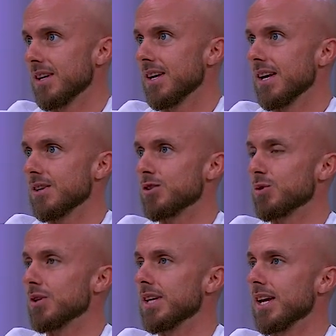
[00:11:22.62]
And
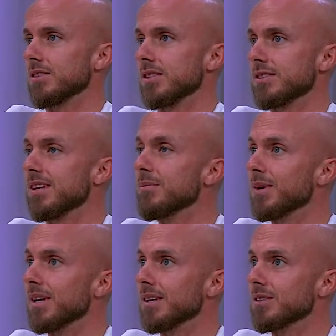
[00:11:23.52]
shortly actually sent me
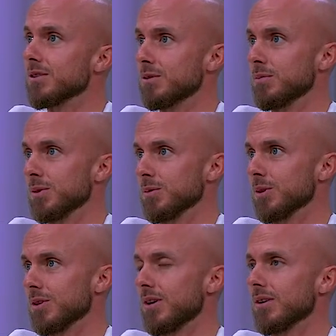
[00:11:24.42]
to whom the world
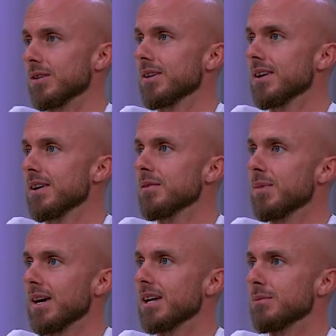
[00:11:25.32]
called my
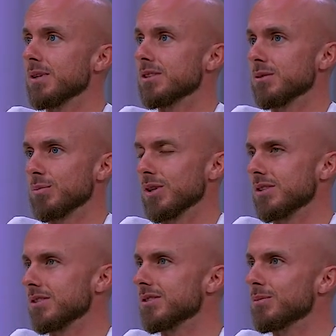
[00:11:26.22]
enemies to preach the
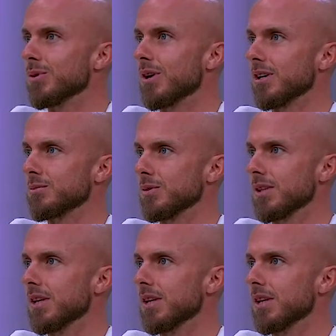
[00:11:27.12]
simple gospel and the love of